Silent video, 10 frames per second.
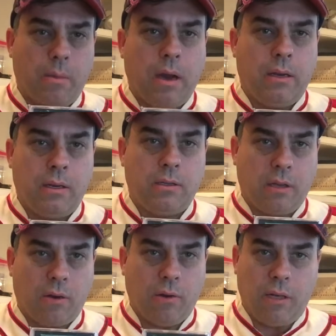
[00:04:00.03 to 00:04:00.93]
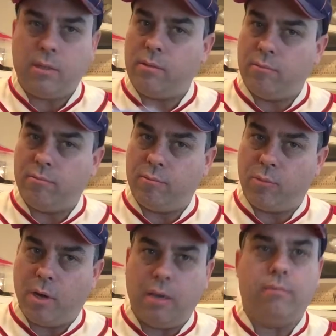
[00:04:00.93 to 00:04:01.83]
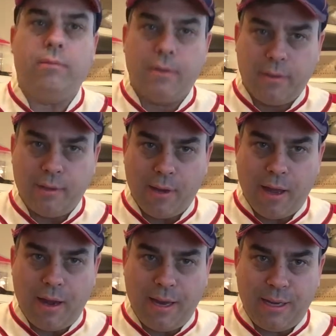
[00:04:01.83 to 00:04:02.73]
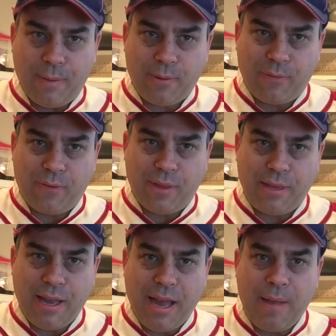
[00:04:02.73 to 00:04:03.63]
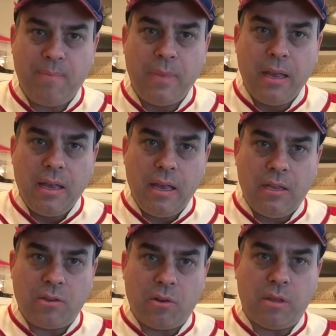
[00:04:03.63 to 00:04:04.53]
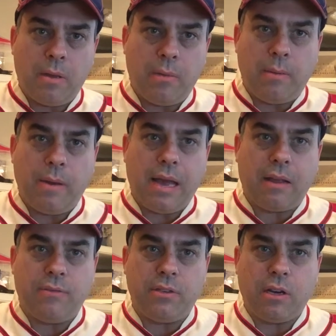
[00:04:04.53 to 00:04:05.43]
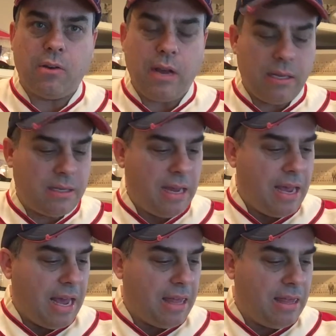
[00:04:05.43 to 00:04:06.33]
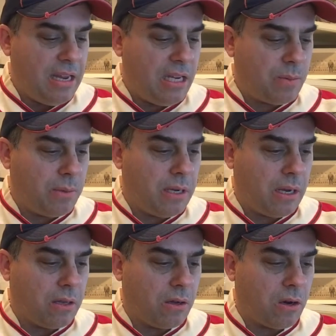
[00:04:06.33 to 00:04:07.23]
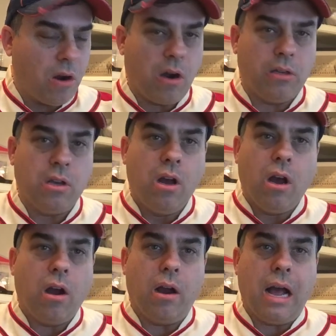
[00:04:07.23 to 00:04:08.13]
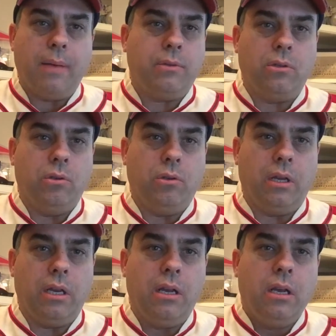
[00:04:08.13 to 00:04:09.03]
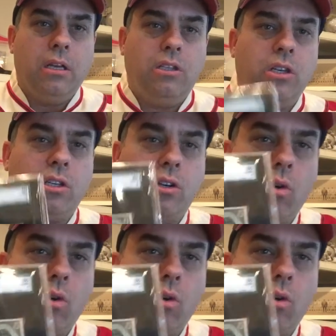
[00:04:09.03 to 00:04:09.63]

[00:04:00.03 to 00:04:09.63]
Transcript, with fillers: Cabañas cigarettes. Great. Not atypical for the time. Insert them in a pack of cigarettes, and these particular cards are absolutely just